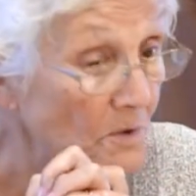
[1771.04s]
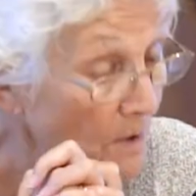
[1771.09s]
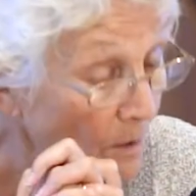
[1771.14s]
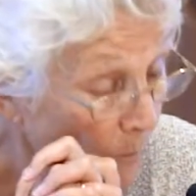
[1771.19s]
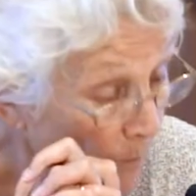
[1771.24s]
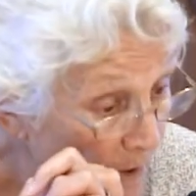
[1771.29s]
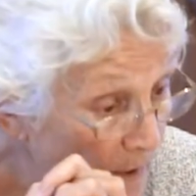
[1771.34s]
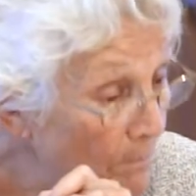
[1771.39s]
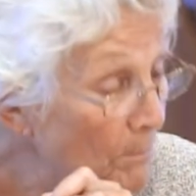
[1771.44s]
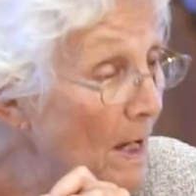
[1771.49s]

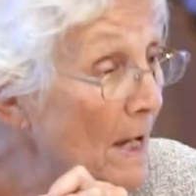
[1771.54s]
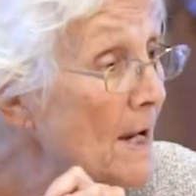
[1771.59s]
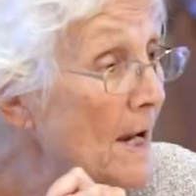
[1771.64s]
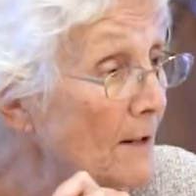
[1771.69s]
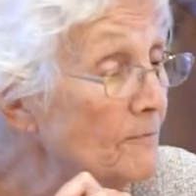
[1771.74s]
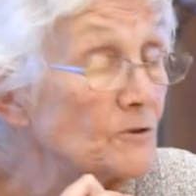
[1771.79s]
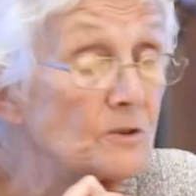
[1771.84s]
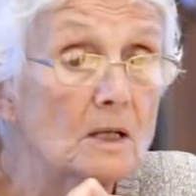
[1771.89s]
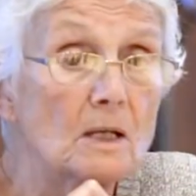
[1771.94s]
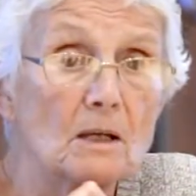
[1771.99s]
we may
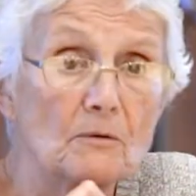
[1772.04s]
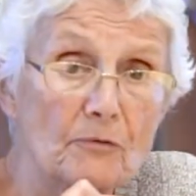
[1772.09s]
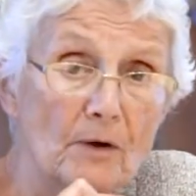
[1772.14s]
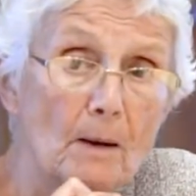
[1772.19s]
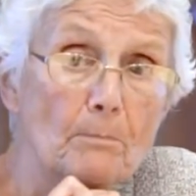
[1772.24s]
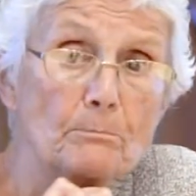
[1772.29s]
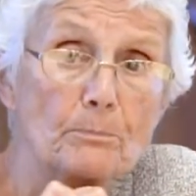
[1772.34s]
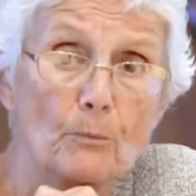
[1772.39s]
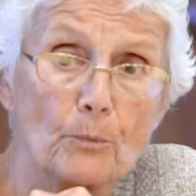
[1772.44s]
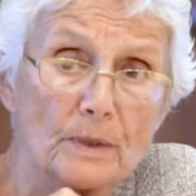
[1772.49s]
have to give
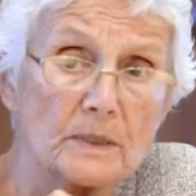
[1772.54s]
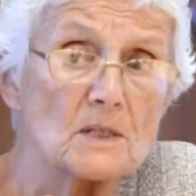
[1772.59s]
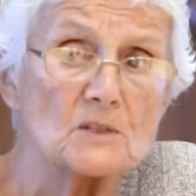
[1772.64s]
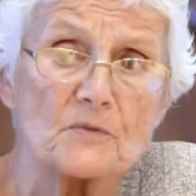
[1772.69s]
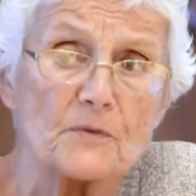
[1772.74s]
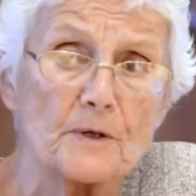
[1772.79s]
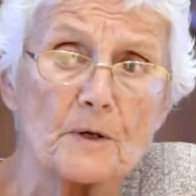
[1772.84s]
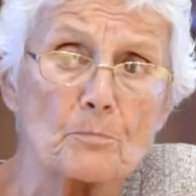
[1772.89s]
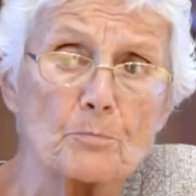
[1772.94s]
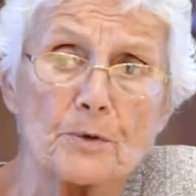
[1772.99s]
up what is
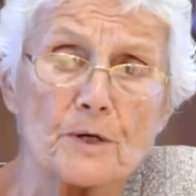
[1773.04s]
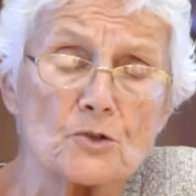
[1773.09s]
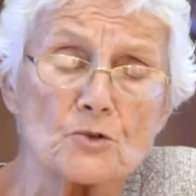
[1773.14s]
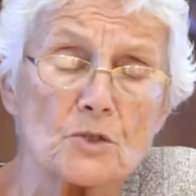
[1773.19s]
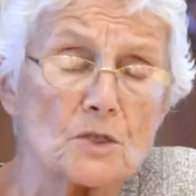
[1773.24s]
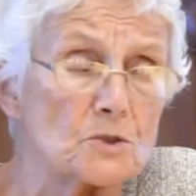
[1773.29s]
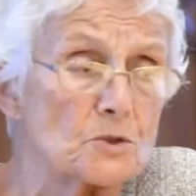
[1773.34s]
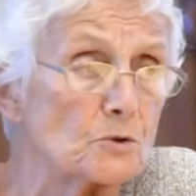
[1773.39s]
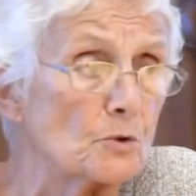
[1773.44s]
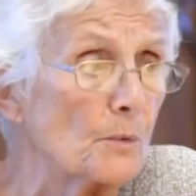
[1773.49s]
very
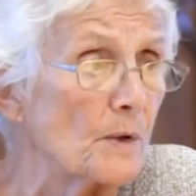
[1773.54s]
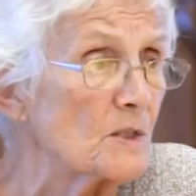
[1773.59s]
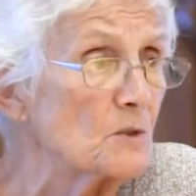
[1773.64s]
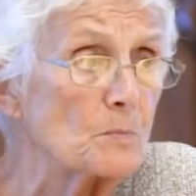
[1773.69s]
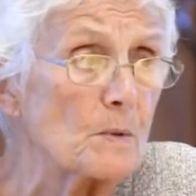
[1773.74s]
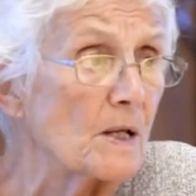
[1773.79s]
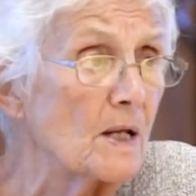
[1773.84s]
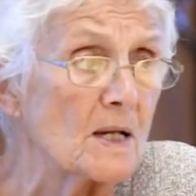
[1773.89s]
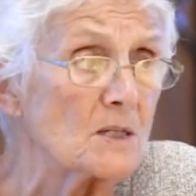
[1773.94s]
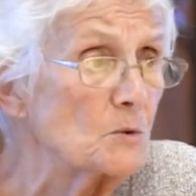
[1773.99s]
precious to us
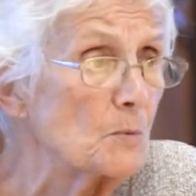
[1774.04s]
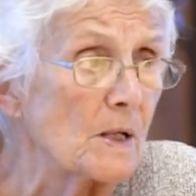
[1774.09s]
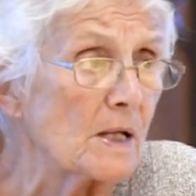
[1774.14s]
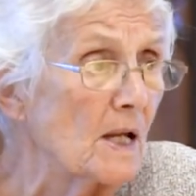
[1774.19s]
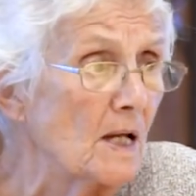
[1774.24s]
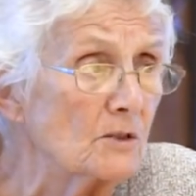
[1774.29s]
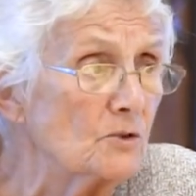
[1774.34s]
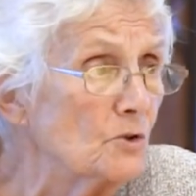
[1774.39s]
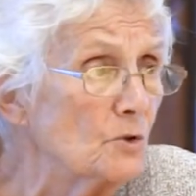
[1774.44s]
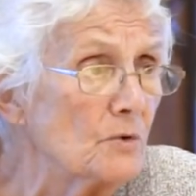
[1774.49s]
because we
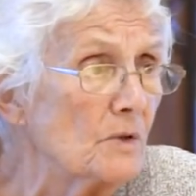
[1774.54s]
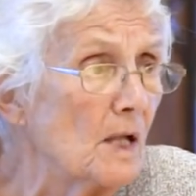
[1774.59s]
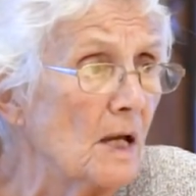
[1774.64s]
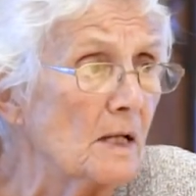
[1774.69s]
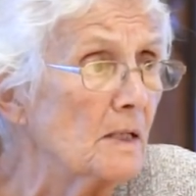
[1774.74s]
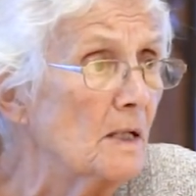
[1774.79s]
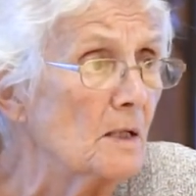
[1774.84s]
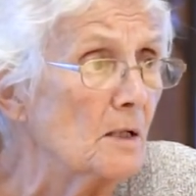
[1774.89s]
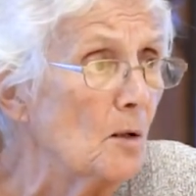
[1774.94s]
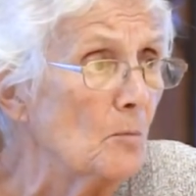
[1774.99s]
can't do that
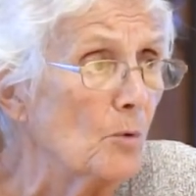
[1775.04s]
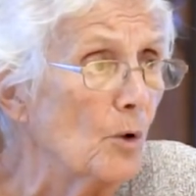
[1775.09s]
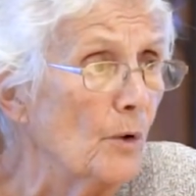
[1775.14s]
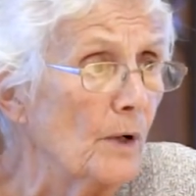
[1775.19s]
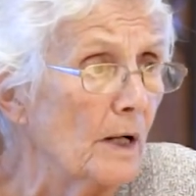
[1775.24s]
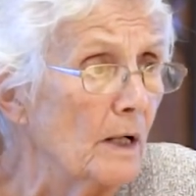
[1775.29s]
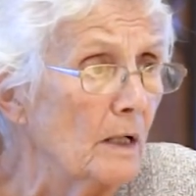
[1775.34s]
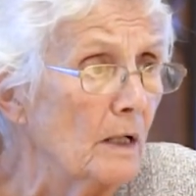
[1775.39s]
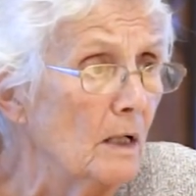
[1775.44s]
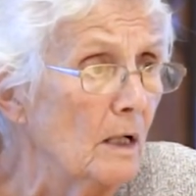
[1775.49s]
anymore.